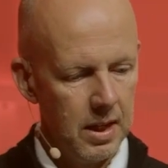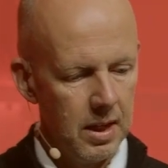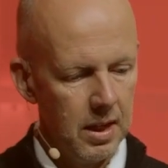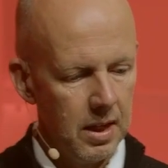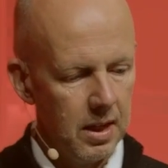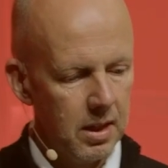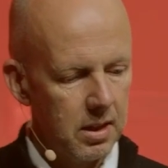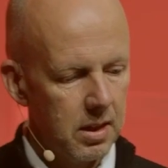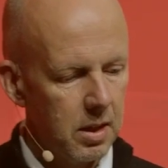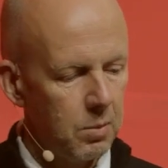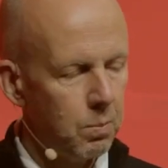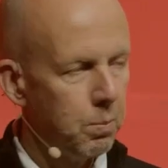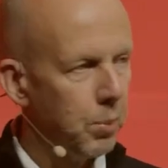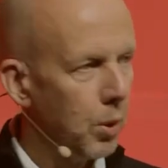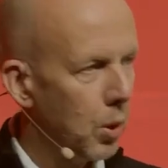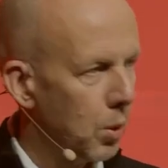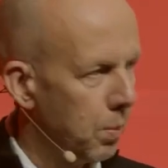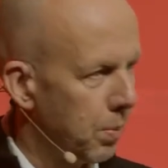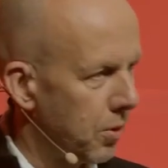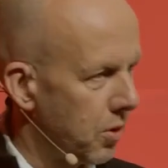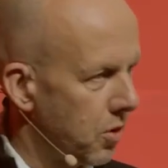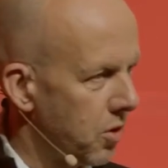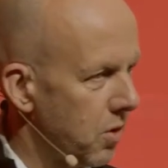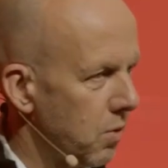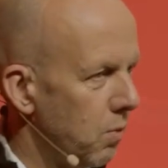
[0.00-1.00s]
Then
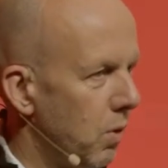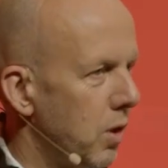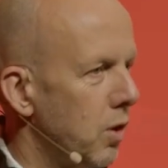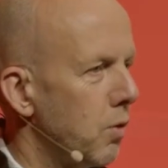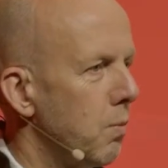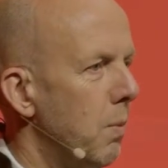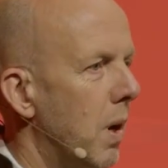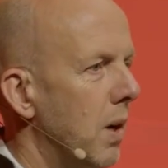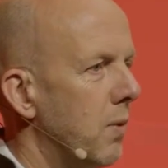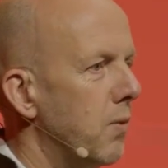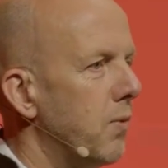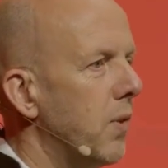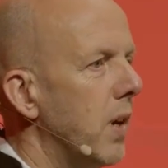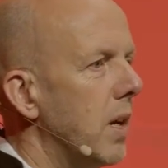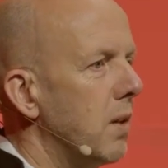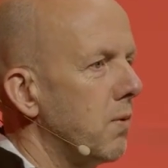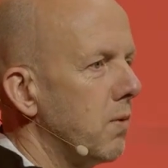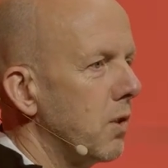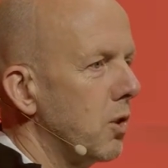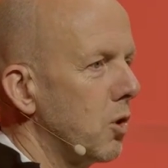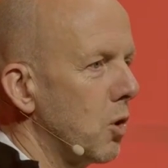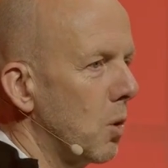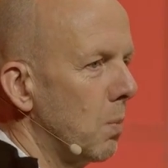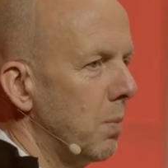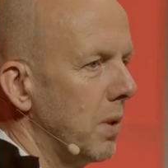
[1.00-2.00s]
purpose, one of my favorite
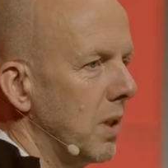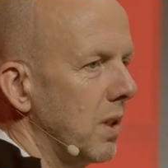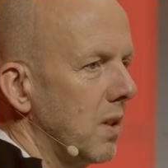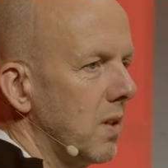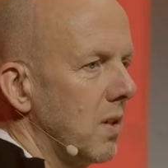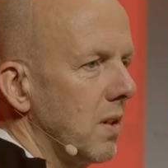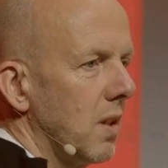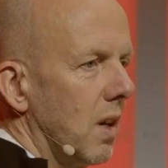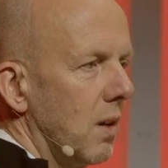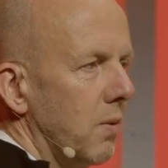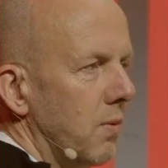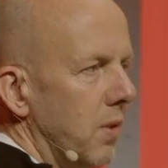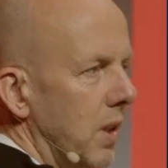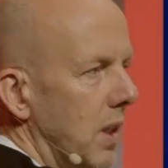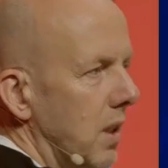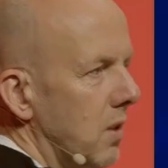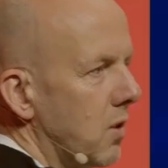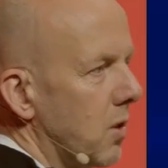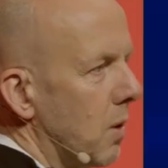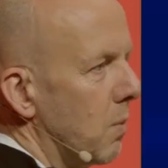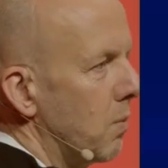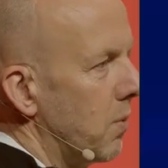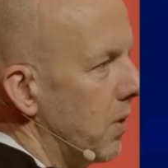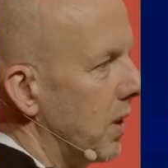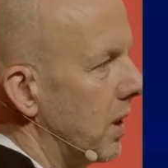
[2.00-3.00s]
topics, I think
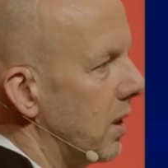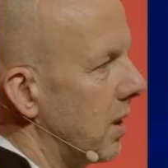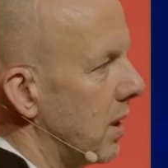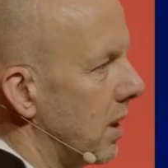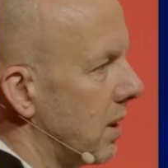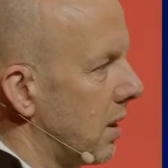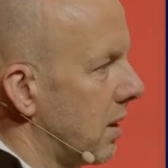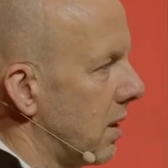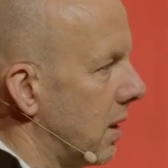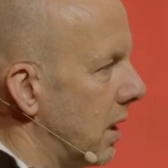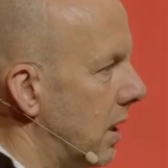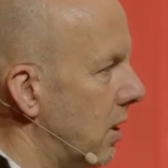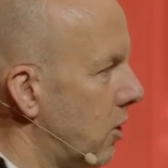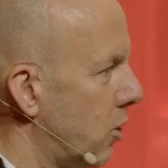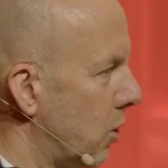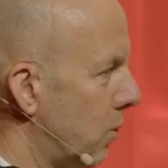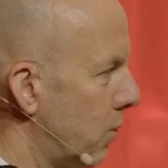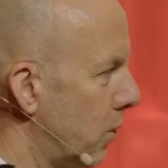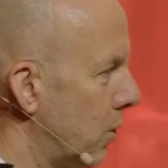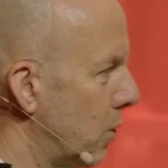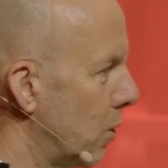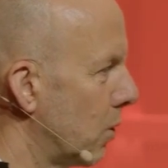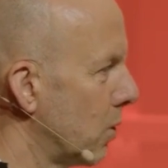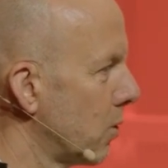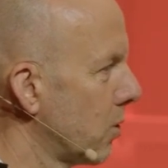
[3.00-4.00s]
something that each of
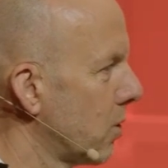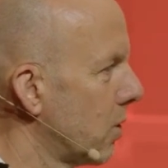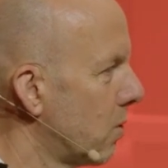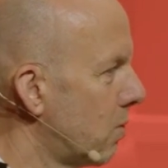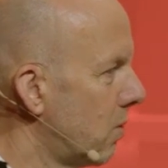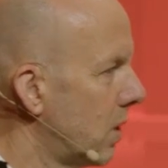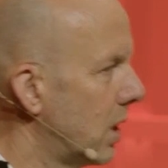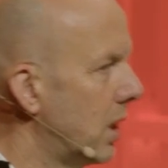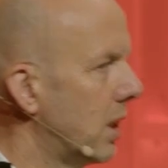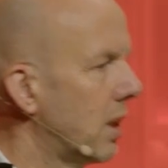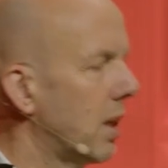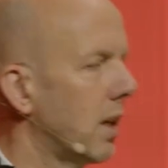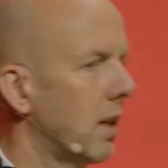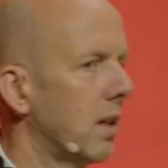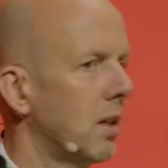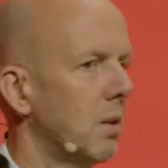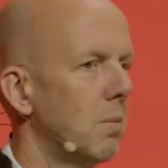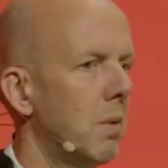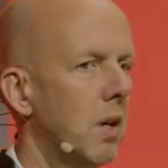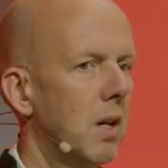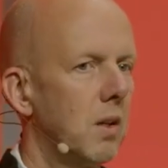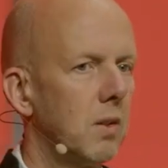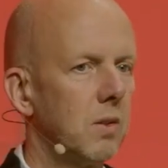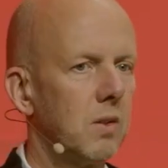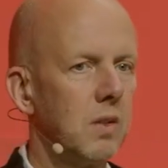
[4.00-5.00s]
you also really care
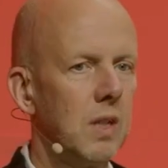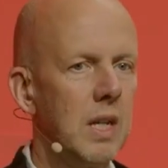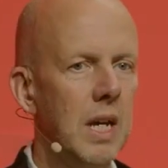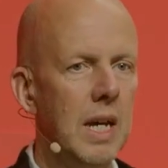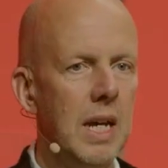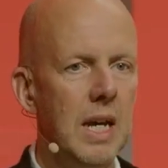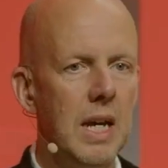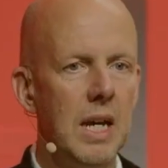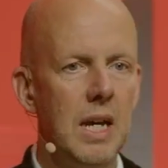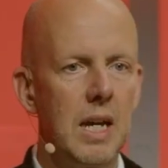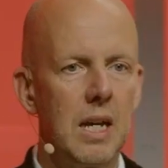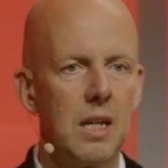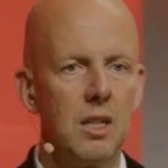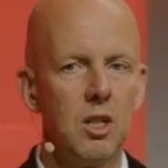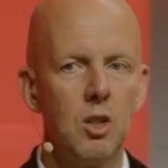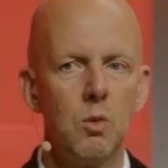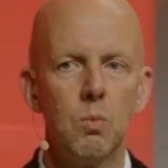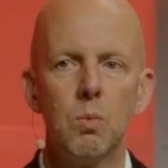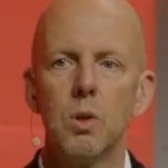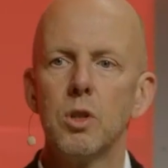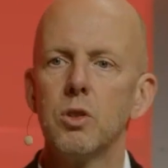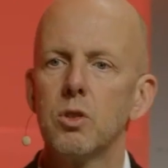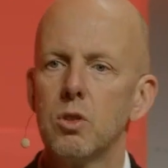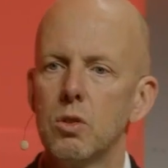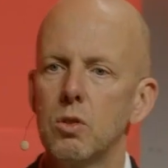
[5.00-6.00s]
about. You
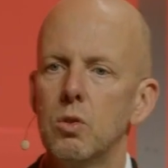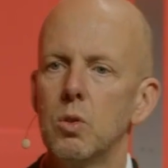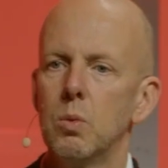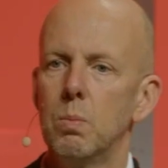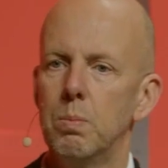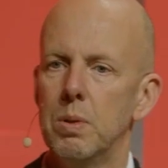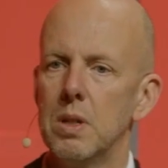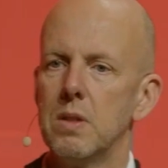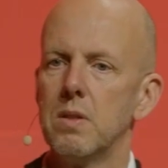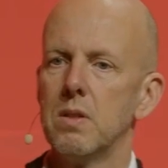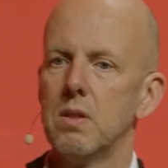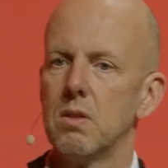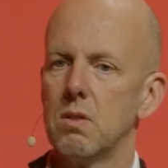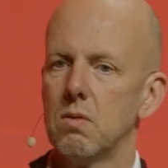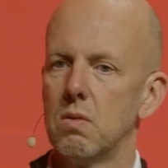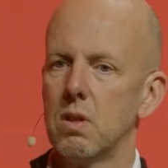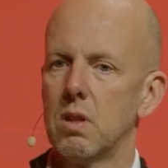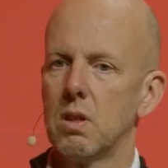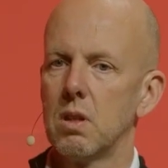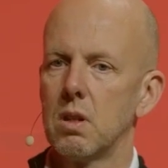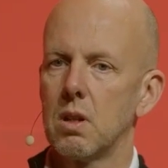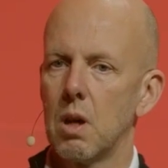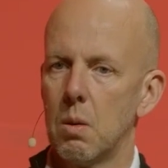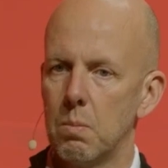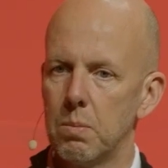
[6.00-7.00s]
want to do business with a
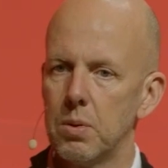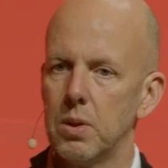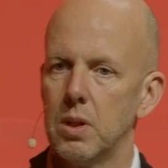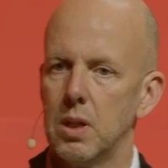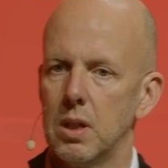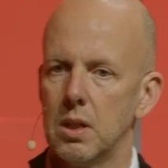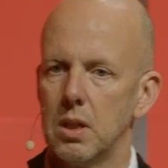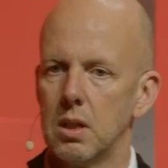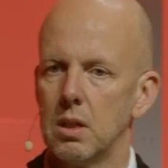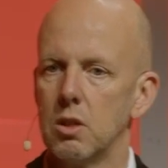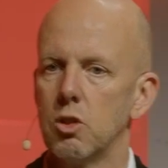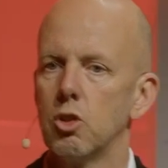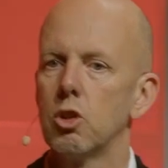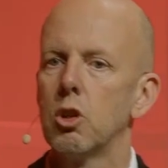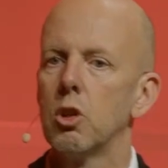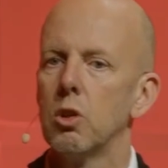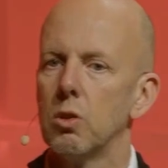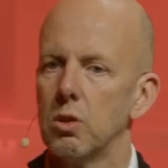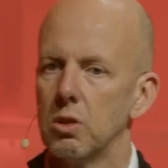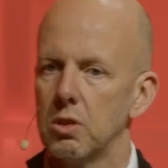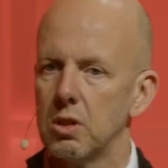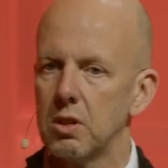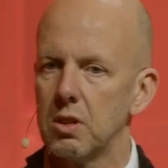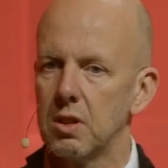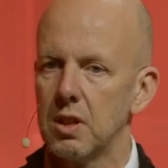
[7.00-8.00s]
company that is good.